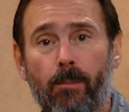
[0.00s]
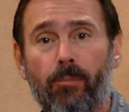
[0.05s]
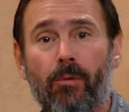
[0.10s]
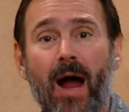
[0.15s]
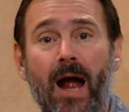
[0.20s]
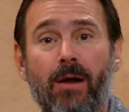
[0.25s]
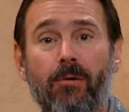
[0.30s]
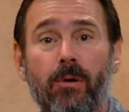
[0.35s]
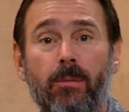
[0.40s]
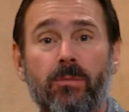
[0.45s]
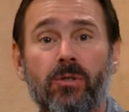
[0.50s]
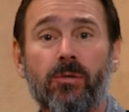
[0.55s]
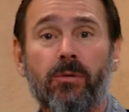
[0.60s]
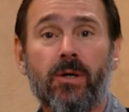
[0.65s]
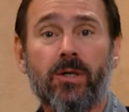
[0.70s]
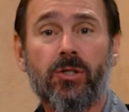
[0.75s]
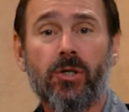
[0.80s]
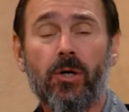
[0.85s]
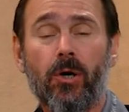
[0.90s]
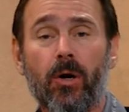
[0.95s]
bridegroom to
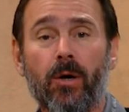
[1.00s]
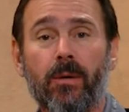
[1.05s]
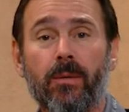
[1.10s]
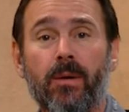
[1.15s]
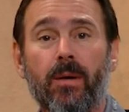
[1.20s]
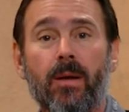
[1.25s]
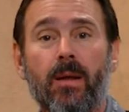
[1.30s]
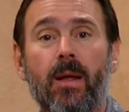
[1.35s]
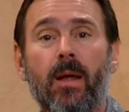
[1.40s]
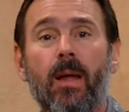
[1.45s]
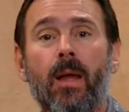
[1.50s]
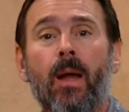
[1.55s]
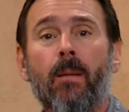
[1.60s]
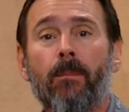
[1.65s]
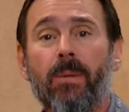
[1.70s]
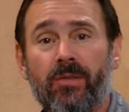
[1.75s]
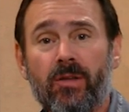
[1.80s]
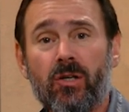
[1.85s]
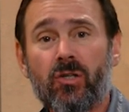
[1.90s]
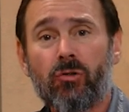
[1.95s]
return.
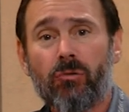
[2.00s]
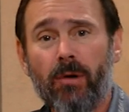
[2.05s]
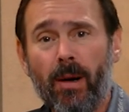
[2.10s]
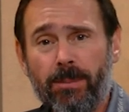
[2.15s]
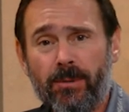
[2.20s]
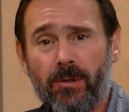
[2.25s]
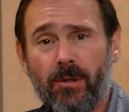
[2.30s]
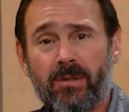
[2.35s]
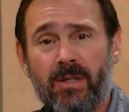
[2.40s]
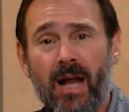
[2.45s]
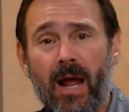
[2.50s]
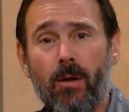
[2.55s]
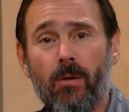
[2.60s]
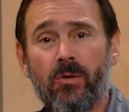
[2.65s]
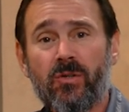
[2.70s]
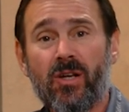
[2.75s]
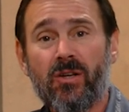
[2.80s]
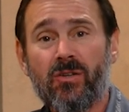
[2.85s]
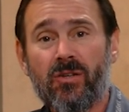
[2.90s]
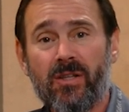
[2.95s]
But the scripture
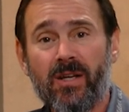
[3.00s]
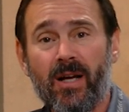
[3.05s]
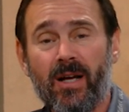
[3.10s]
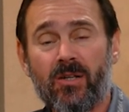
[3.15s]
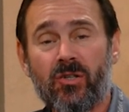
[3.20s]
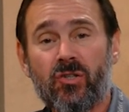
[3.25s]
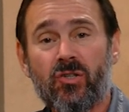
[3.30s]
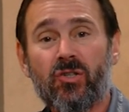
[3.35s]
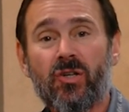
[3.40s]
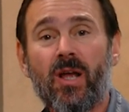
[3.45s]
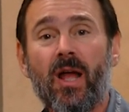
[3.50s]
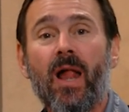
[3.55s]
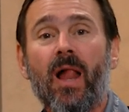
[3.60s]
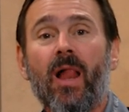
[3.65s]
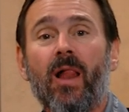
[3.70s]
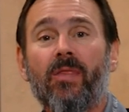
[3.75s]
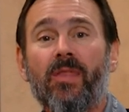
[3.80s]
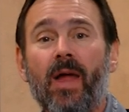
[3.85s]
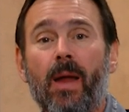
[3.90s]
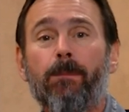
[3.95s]
tells us this,
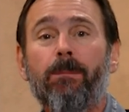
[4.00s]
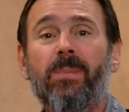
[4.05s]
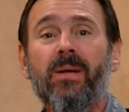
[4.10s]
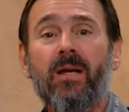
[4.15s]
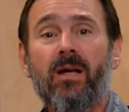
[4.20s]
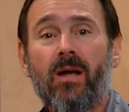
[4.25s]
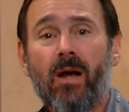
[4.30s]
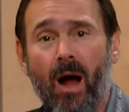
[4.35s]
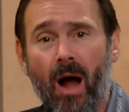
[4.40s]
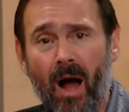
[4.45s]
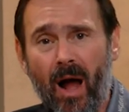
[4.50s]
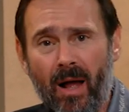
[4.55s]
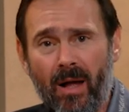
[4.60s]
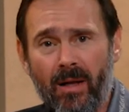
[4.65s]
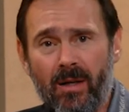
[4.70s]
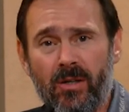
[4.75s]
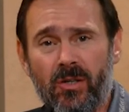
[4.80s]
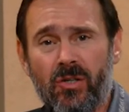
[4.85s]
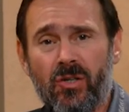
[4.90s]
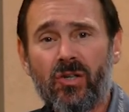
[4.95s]
that
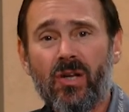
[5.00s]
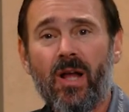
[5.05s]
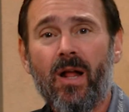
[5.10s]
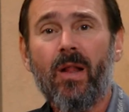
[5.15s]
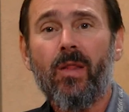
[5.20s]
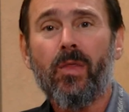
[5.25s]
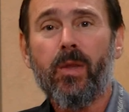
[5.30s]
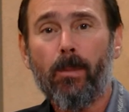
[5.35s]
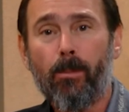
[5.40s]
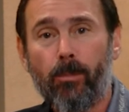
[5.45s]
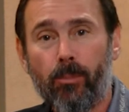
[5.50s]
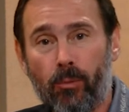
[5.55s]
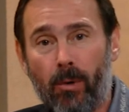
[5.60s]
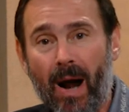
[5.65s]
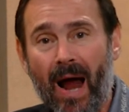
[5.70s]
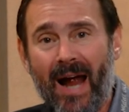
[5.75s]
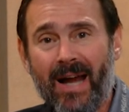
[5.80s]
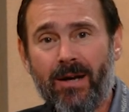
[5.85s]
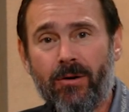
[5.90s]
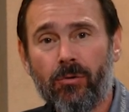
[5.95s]
because the
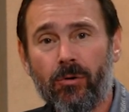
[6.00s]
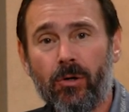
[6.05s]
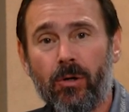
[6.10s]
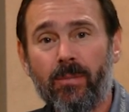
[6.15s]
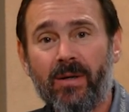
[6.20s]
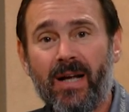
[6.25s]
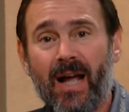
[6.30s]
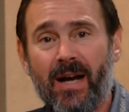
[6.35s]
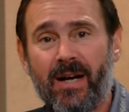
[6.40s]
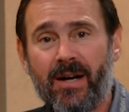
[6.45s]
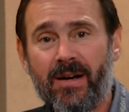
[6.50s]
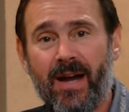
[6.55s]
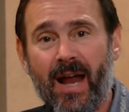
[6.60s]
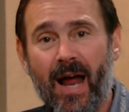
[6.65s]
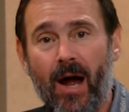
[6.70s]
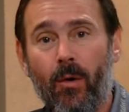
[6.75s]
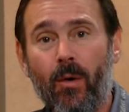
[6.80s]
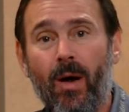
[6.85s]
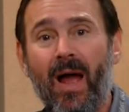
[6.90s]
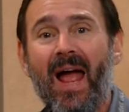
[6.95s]
bridegroom, get it
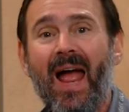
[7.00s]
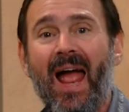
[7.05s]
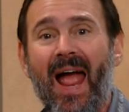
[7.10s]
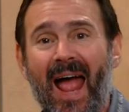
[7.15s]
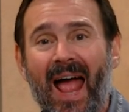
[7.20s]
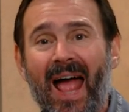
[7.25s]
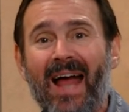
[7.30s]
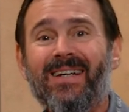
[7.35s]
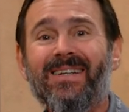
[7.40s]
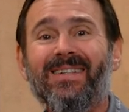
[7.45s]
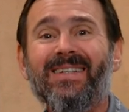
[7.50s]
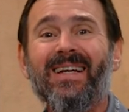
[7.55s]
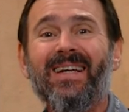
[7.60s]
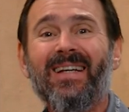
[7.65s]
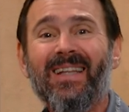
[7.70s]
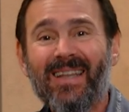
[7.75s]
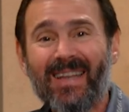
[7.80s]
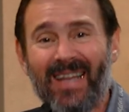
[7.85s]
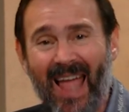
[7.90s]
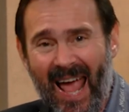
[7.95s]
now, had
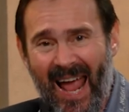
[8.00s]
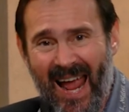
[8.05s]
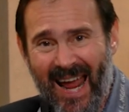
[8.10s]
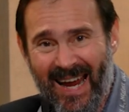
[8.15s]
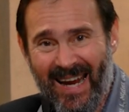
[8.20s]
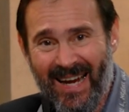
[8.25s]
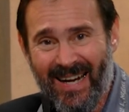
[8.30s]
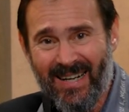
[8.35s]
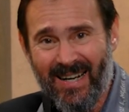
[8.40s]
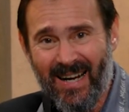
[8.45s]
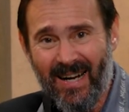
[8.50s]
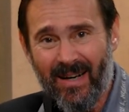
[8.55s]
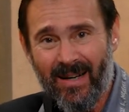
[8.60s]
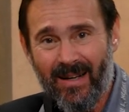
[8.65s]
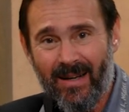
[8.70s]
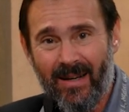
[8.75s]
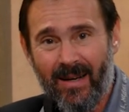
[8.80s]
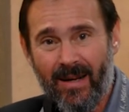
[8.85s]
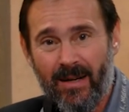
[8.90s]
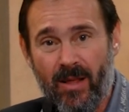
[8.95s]
delayed,
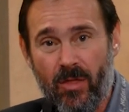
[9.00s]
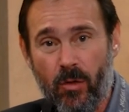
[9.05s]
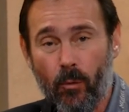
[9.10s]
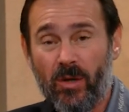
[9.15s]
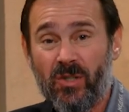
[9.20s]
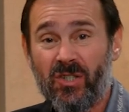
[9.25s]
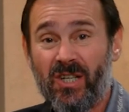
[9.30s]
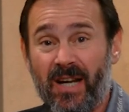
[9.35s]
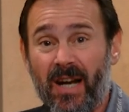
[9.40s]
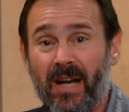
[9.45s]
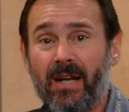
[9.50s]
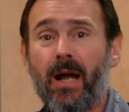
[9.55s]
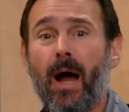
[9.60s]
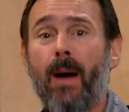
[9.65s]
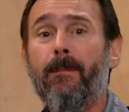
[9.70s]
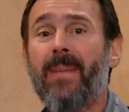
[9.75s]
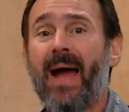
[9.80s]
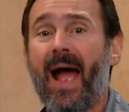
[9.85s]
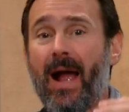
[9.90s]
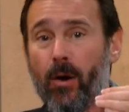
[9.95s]
in other words, he didn't
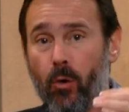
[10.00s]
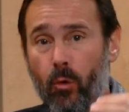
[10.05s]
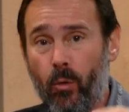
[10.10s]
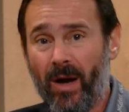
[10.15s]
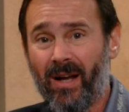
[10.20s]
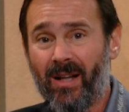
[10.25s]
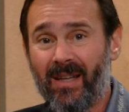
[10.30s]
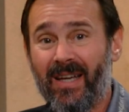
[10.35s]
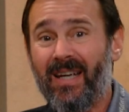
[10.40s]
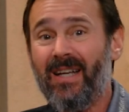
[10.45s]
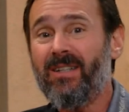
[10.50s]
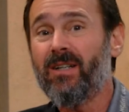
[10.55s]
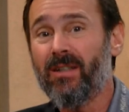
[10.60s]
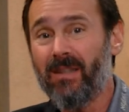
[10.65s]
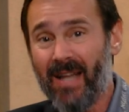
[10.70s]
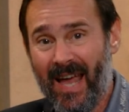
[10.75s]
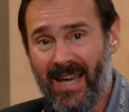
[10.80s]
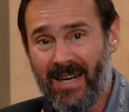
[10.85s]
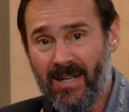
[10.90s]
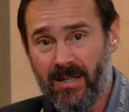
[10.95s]
come back quickly, he
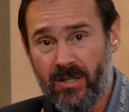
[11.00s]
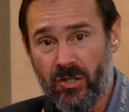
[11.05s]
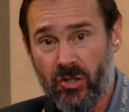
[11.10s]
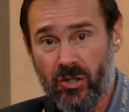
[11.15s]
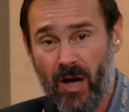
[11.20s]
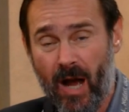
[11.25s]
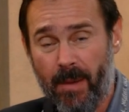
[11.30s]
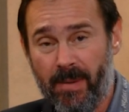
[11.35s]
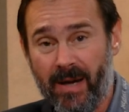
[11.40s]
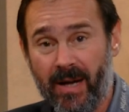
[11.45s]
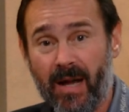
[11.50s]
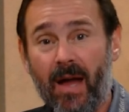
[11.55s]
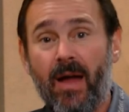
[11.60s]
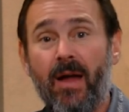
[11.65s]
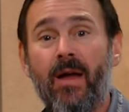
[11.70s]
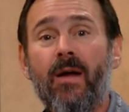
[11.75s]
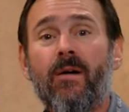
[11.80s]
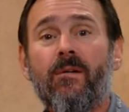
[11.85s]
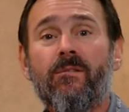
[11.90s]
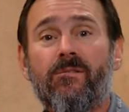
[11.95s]
delayed in his coming,
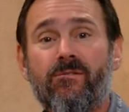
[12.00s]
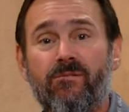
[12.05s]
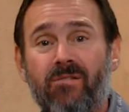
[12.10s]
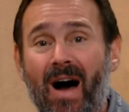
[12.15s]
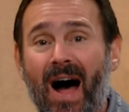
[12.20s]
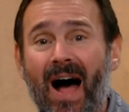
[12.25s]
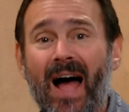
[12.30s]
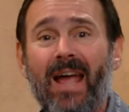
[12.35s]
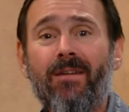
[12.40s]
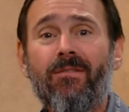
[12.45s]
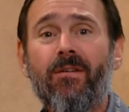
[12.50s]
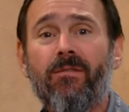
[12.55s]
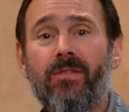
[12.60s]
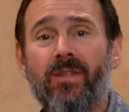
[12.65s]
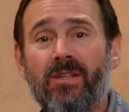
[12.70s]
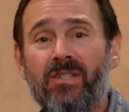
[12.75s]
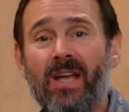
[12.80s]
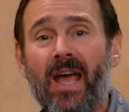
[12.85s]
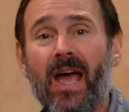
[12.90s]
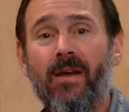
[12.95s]
5 of the
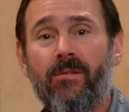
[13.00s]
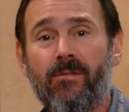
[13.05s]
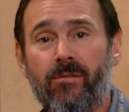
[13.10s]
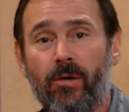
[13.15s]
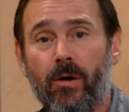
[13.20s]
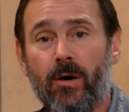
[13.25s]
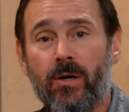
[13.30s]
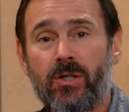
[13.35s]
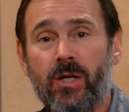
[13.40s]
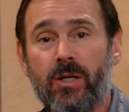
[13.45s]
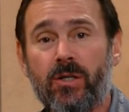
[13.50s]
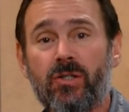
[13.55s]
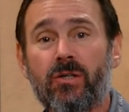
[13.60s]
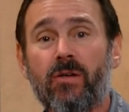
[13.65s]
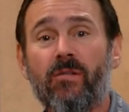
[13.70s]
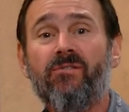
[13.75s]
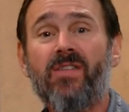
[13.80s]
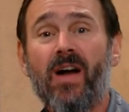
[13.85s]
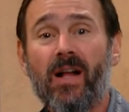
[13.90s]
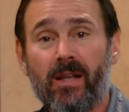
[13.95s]
10 virgins
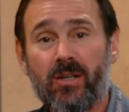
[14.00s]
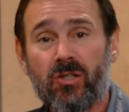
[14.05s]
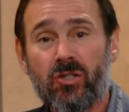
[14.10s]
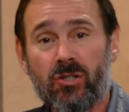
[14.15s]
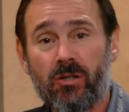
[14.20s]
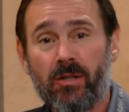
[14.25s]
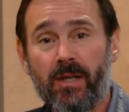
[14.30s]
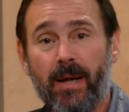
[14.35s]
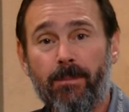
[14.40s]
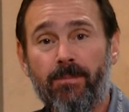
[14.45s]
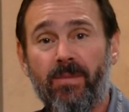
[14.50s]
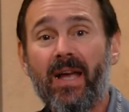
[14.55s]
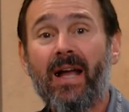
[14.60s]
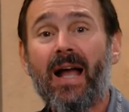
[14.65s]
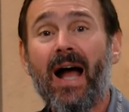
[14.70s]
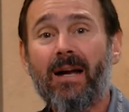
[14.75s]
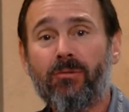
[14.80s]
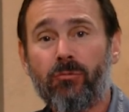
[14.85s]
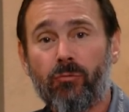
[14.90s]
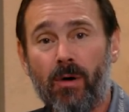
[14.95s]
fell asleep. They
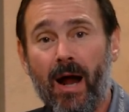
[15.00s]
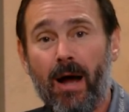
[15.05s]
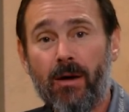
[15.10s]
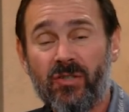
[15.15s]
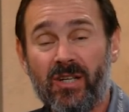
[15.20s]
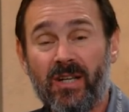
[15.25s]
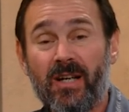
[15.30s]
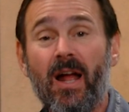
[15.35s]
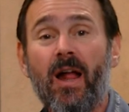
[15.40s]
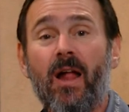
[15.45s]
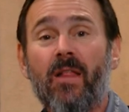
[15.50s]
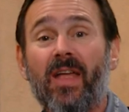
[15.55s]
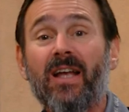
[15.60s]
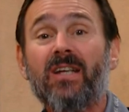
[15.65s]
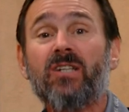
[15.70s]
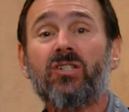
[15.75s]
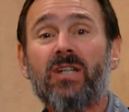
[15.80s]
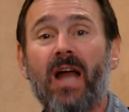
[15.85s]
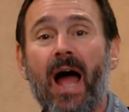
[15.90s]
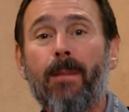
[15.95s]
got drowsy. They
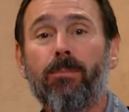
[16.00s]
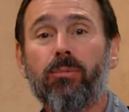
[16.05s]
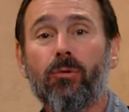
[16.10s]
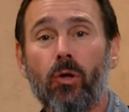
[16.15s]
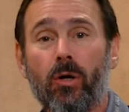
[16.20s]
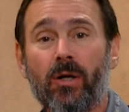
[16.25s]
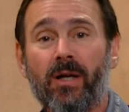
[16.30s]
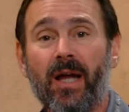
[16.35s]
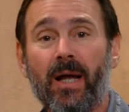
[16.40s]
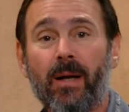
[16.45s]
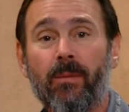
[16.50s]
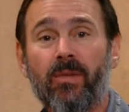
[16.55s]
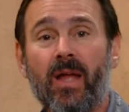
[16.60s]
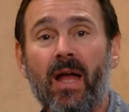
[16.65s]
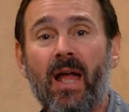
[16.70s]
stopped looking.